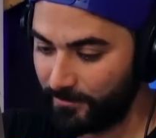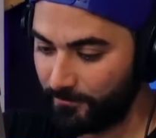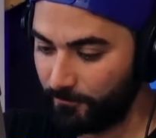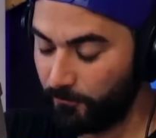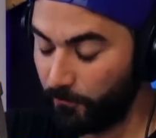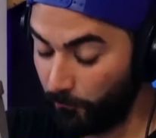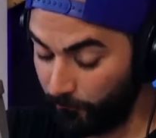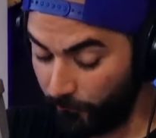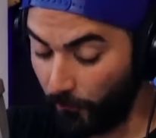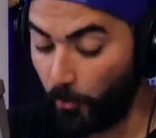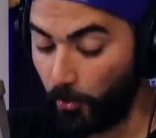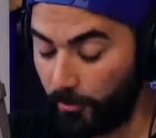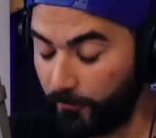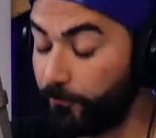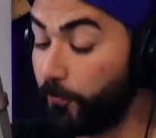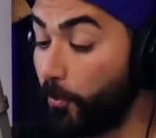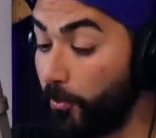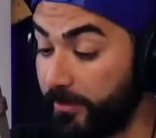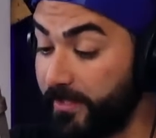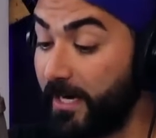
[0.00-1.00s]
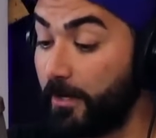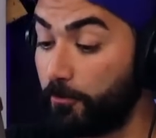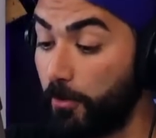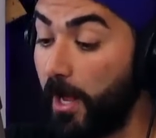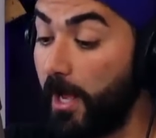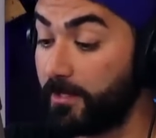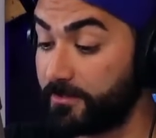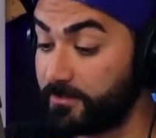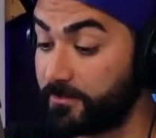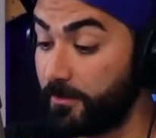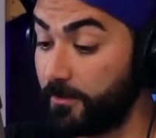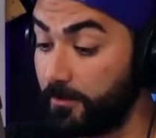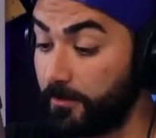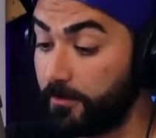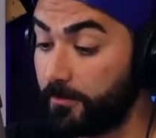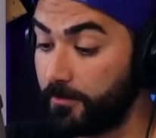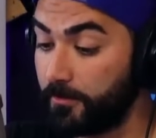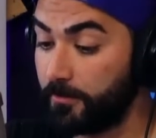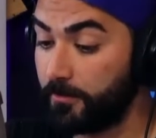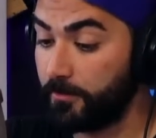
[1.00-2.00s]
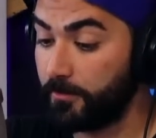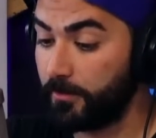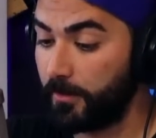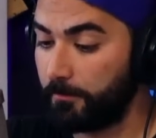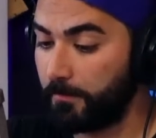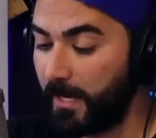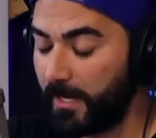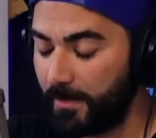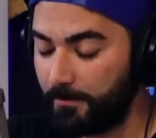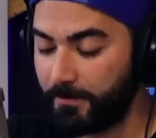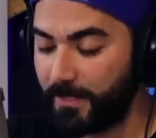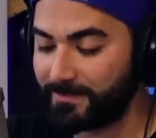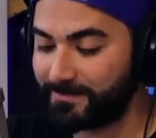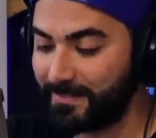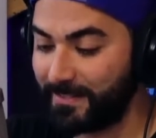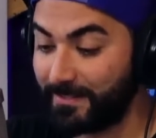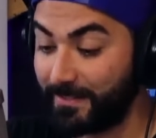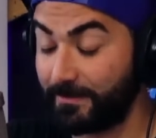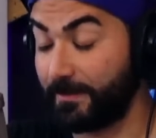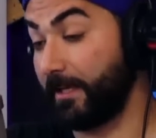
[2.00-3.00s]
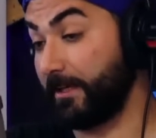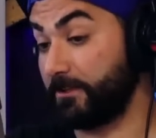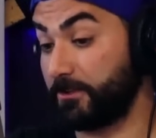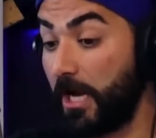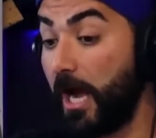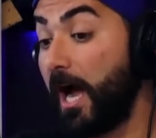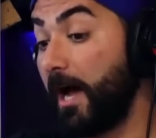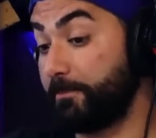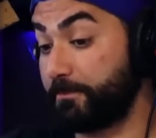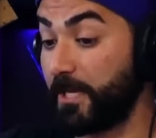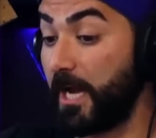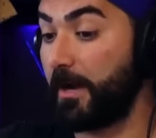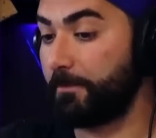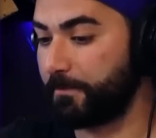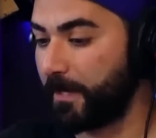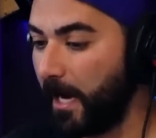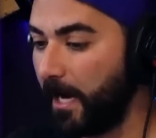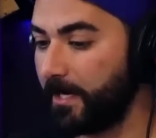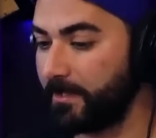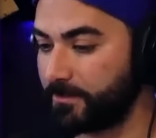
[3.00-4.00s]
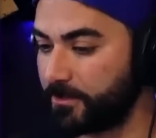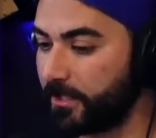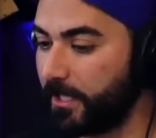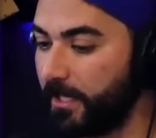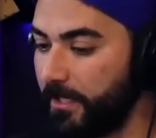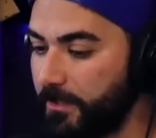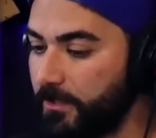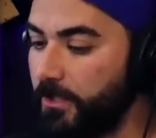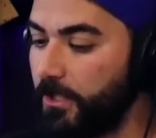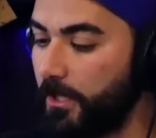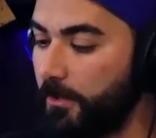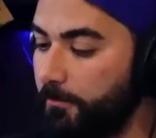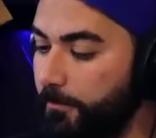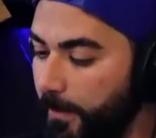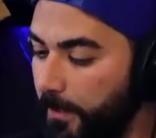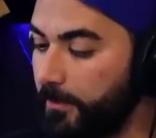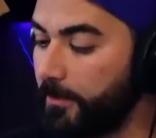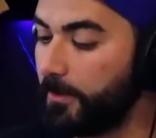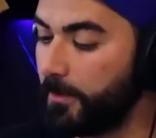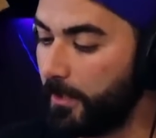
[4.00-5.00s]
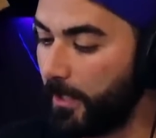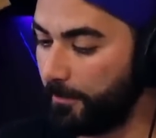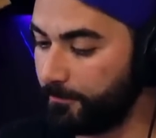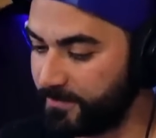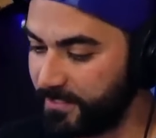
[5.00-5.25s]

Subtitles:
For that roster. I'm not saying that like top guys are getting, but I'm